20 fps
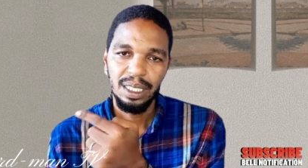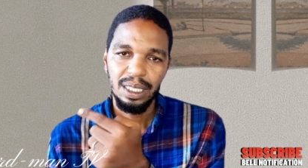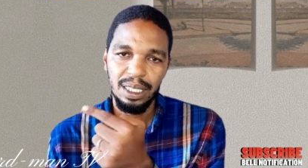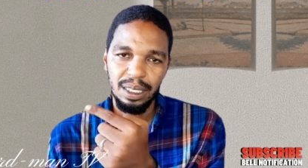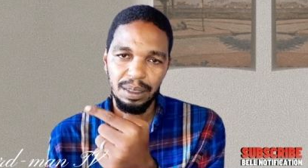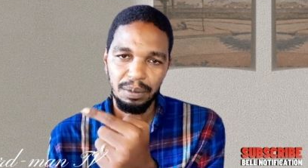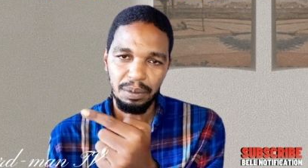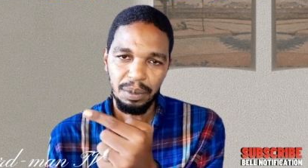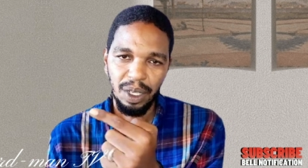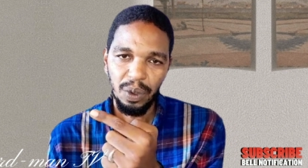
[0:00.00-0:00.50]

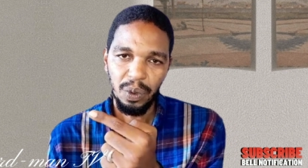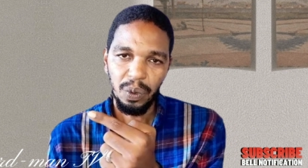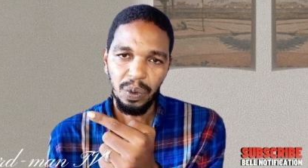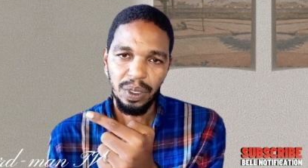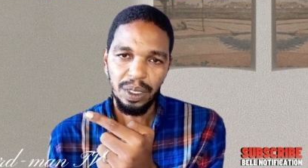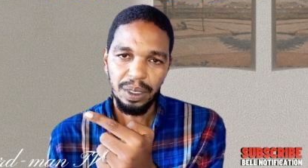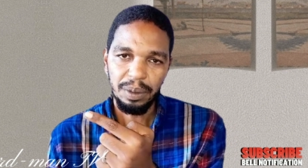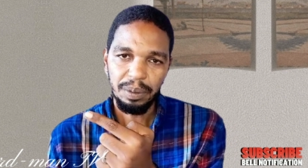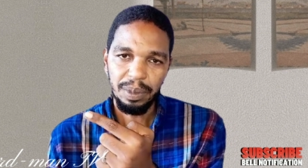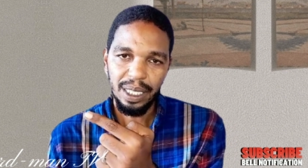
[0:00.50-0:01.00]
my whole
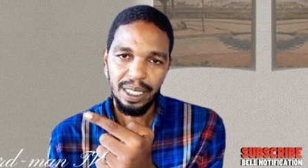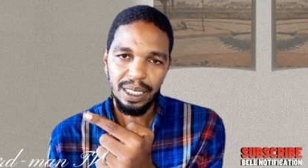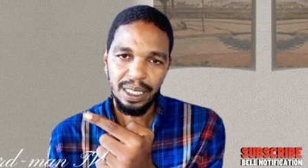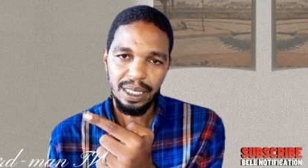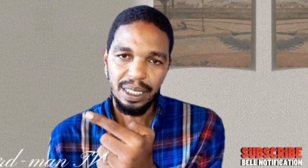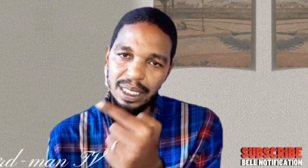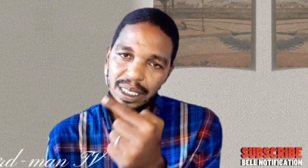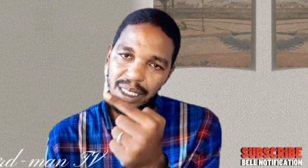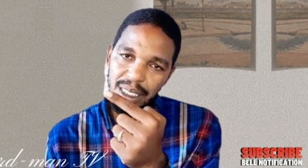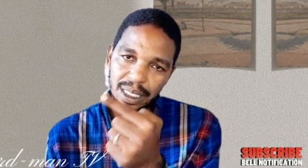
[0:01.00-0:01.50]
heap of hits,
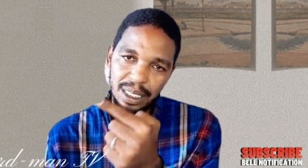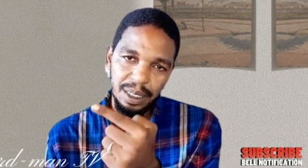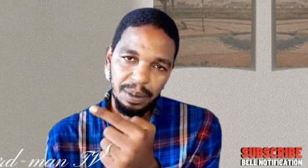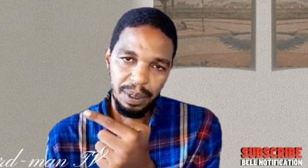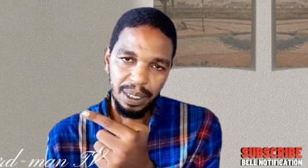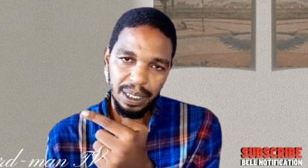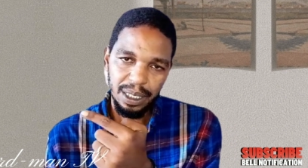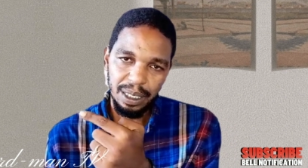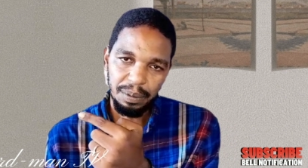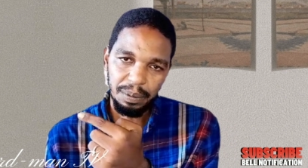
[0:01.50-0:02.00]
six pan
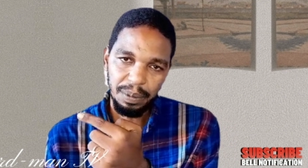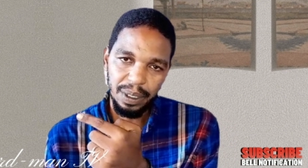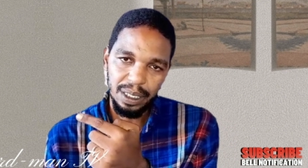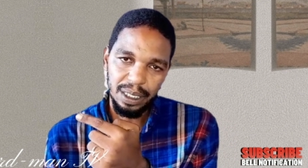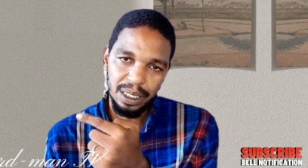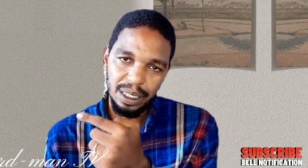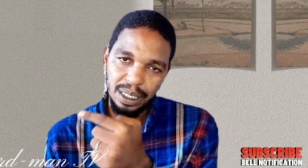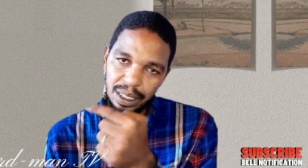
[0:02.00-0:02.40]
top of hits,